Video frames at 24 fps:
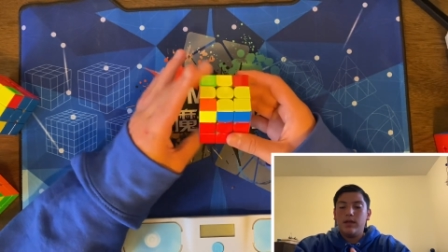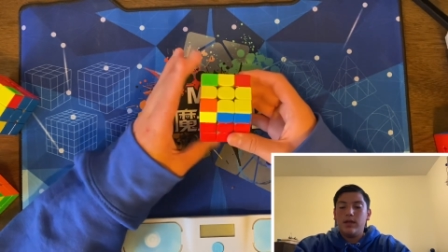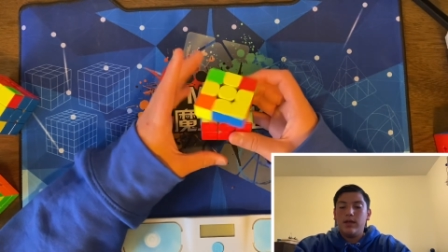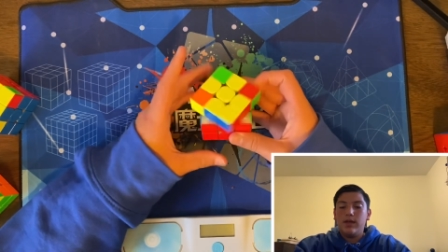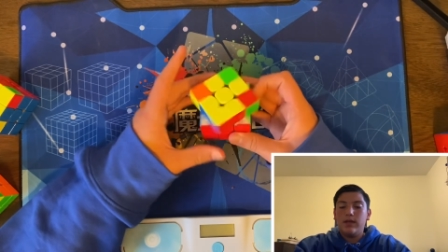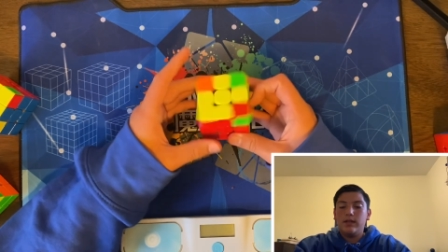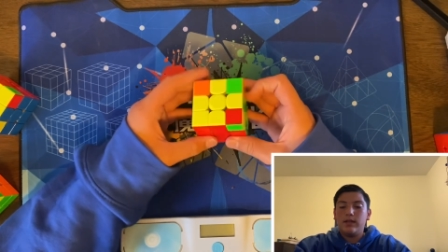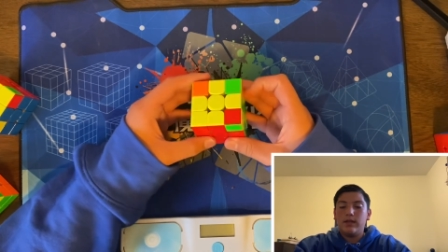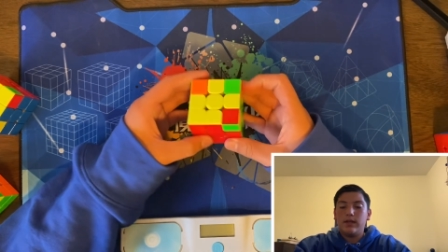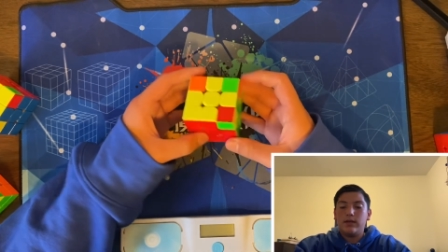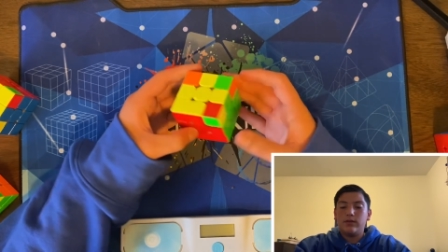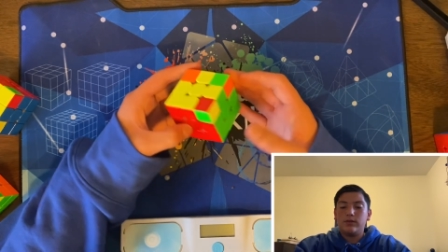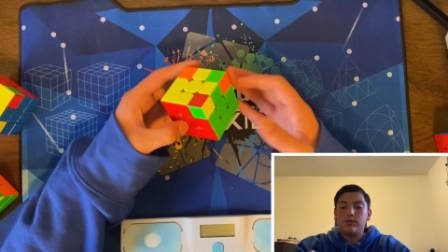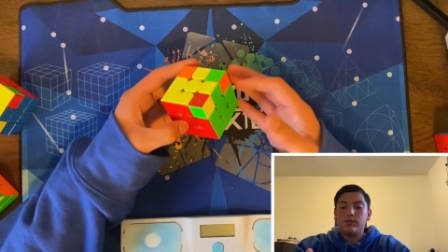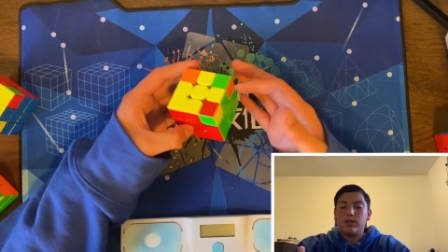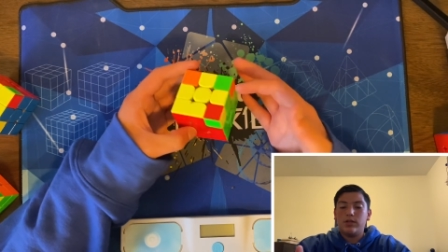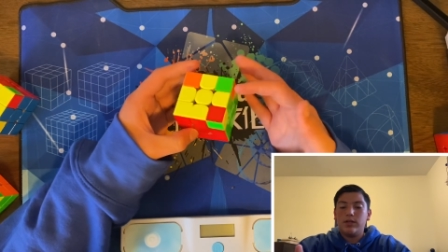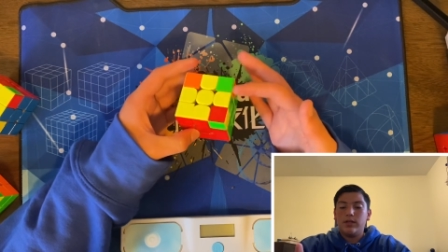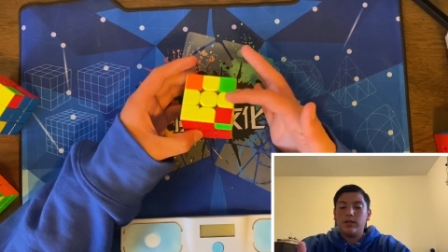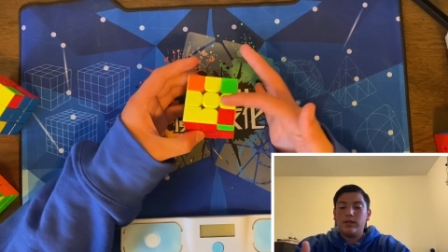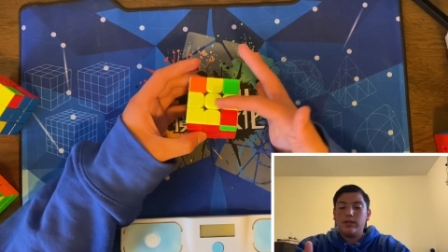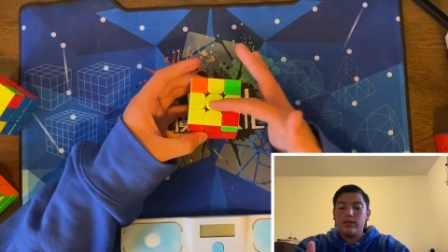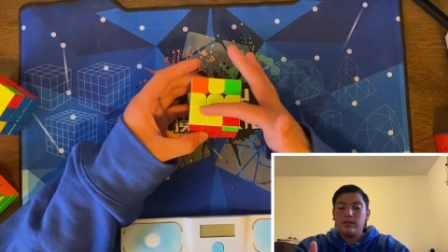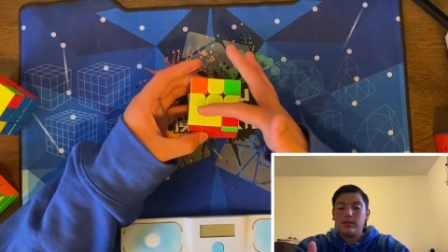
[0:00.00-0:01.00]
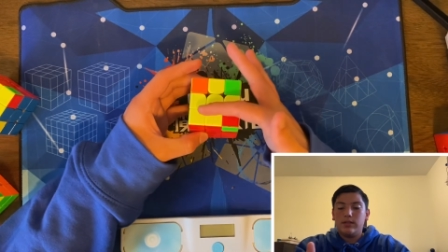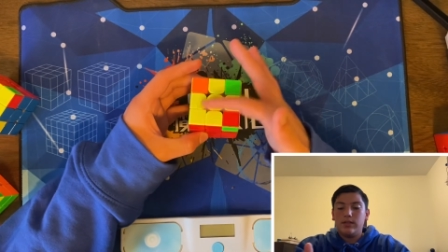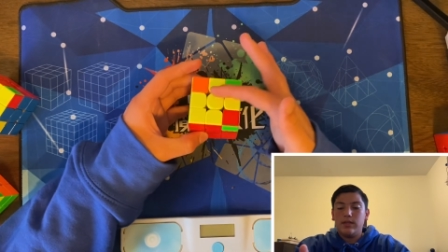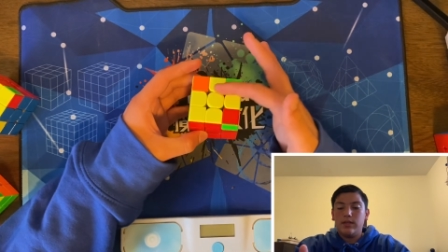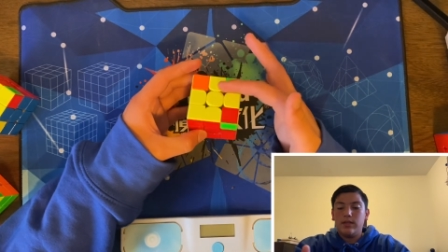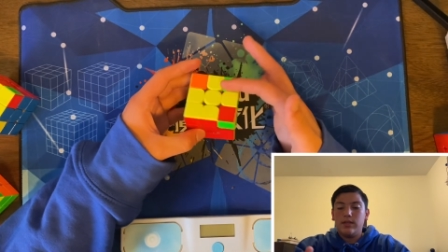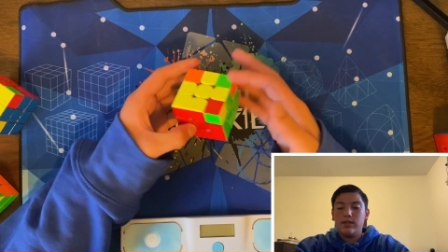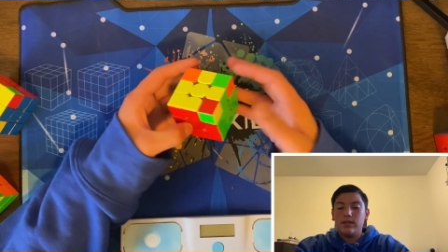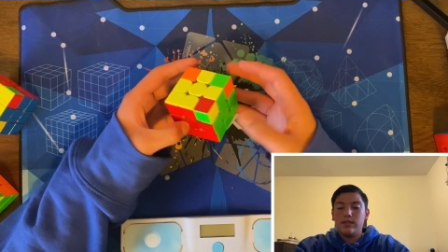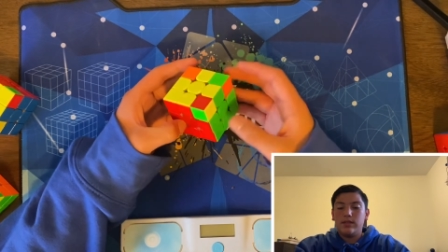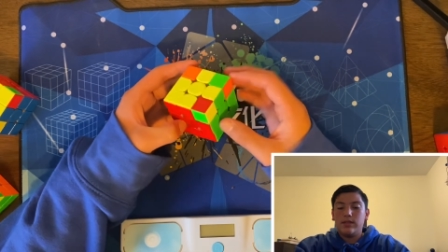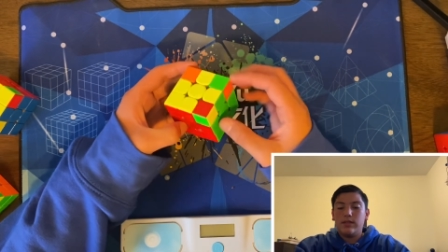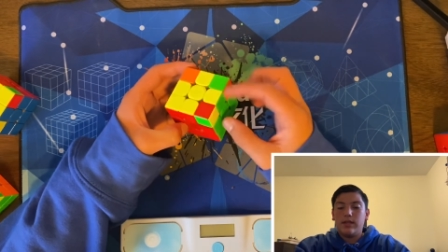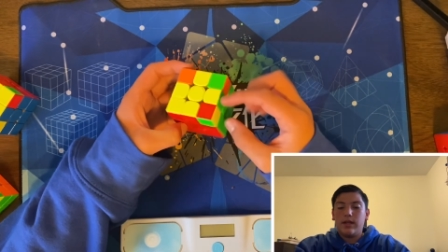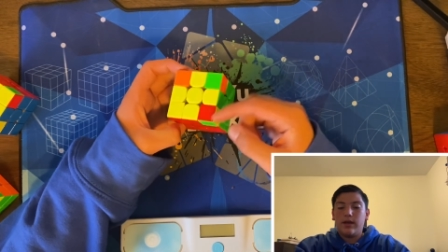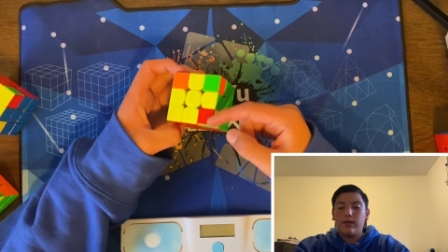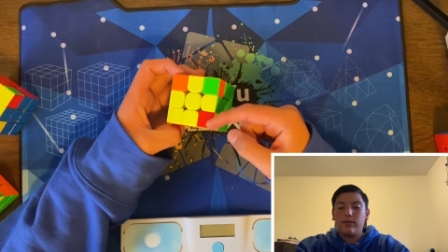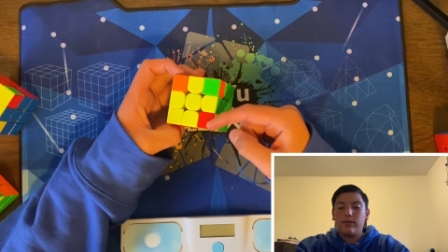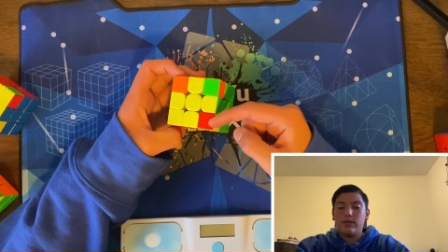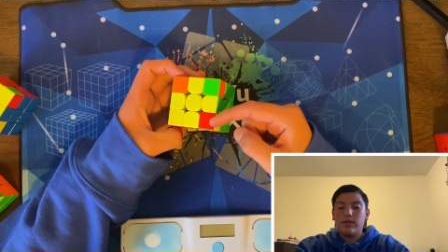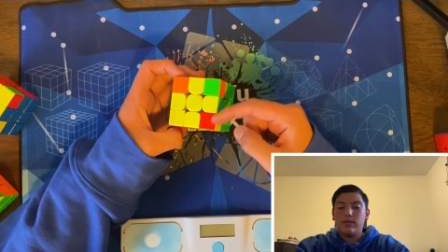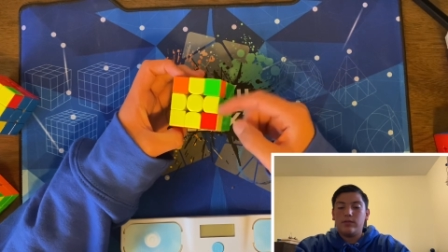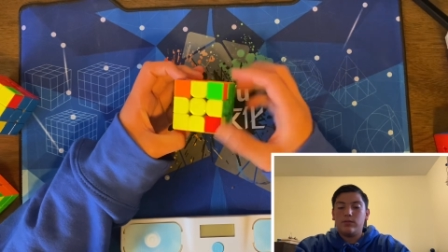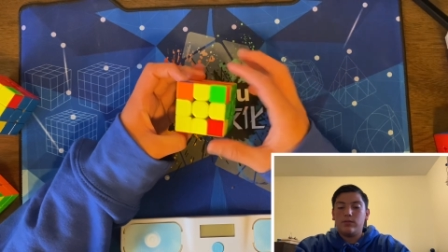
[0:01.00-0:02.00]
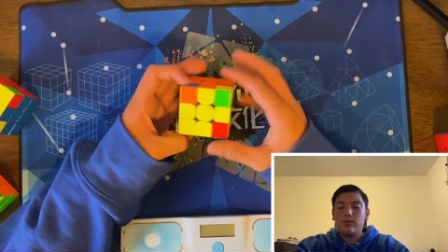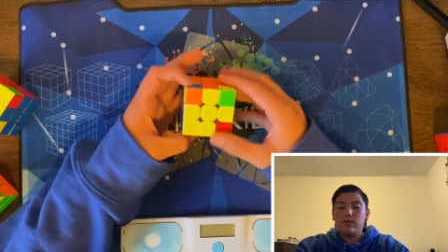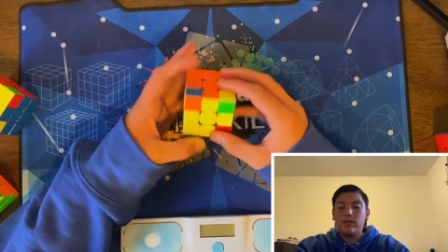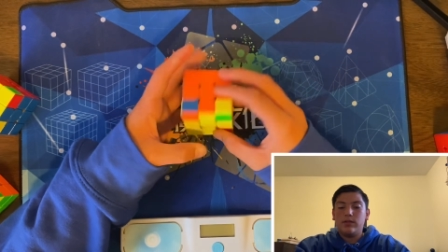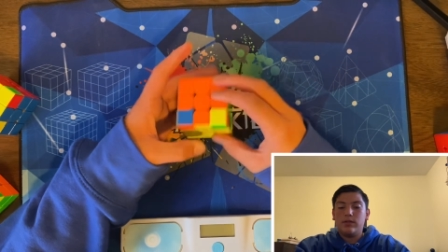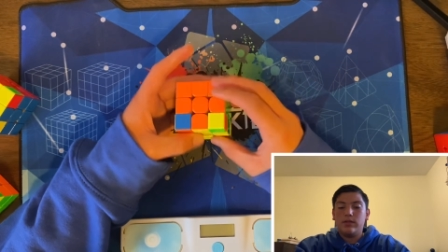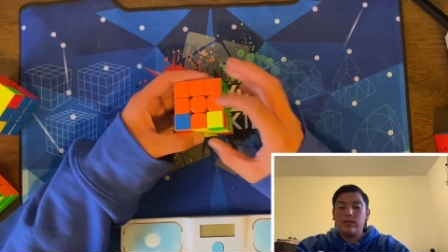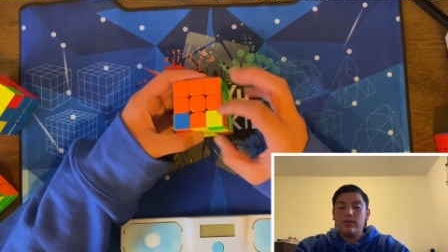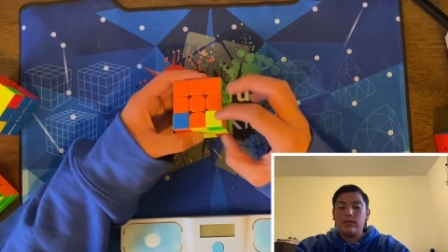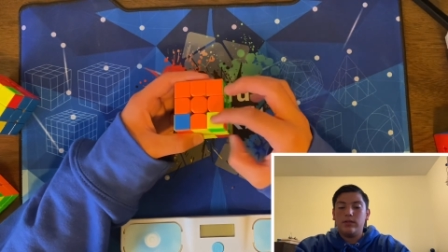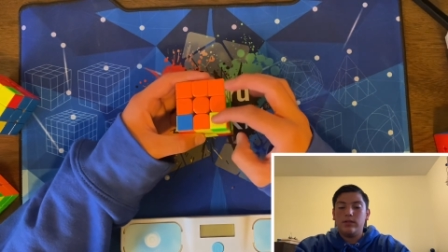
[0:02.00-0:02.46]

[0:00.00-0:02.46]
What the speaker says: and that'll turn it into this. And now this one,